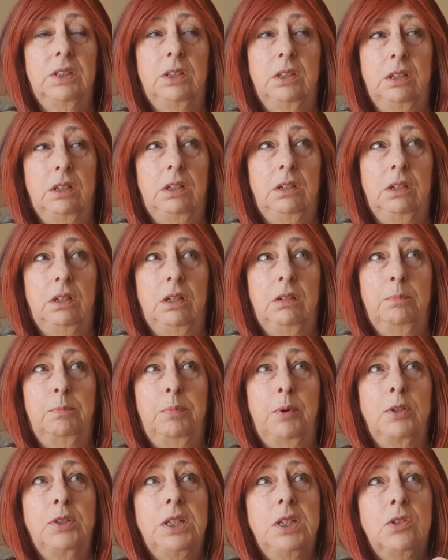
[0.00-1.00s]
your
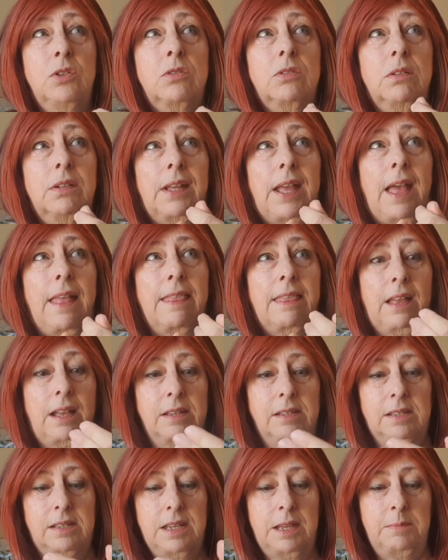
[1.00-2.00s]
body doesn't get
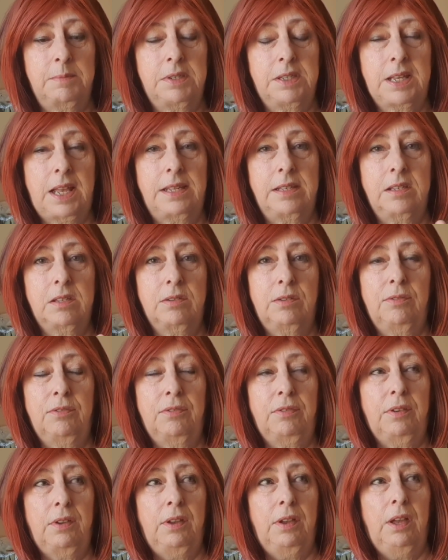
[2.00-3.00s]
that same sense of,
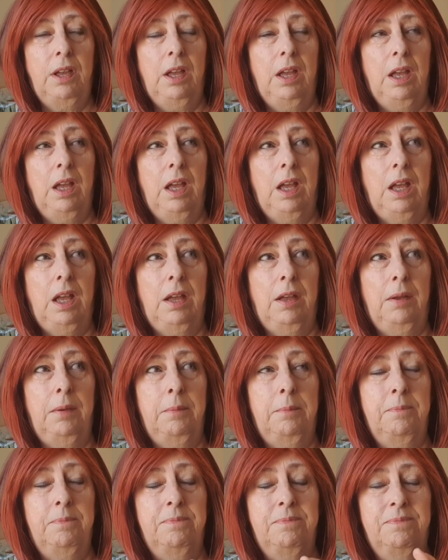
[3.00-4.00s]

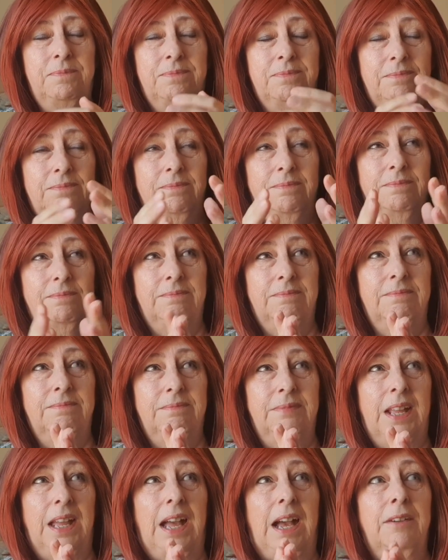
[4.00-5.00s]

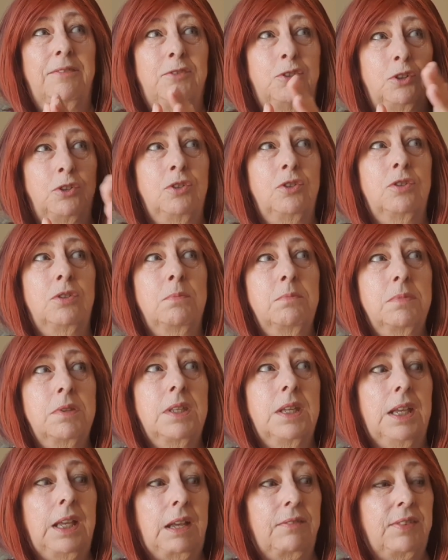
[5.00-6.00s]
I've done
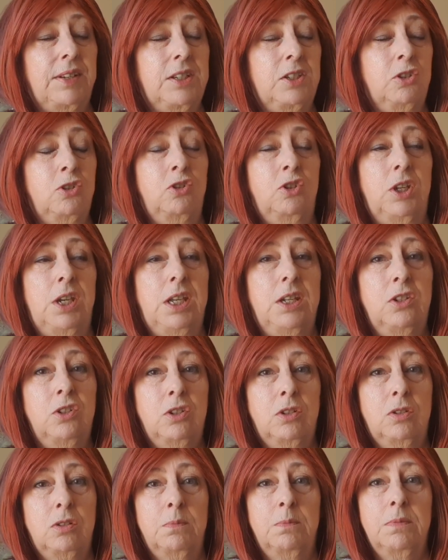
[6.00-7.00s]
something, I've
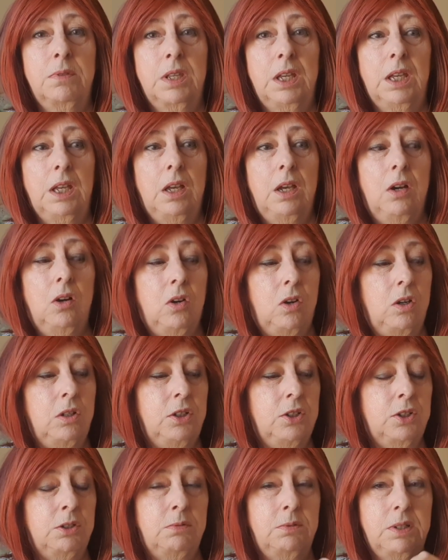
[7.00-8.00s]
exchanged something. All
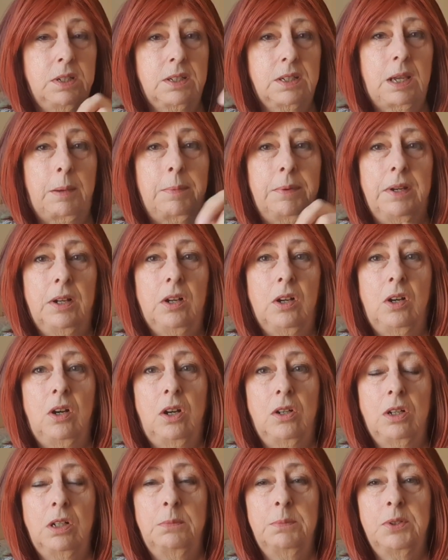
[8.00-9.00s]
you're doing is tapping a
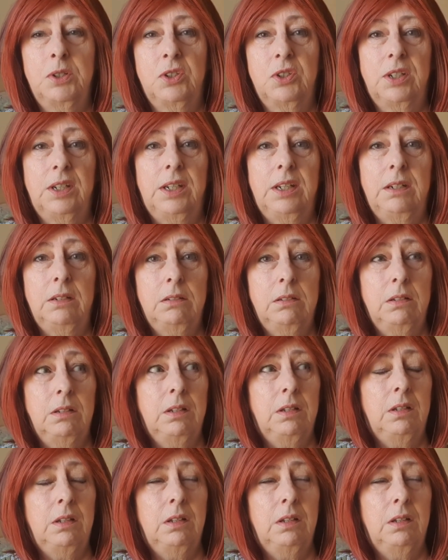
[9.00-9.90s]
card on a machine.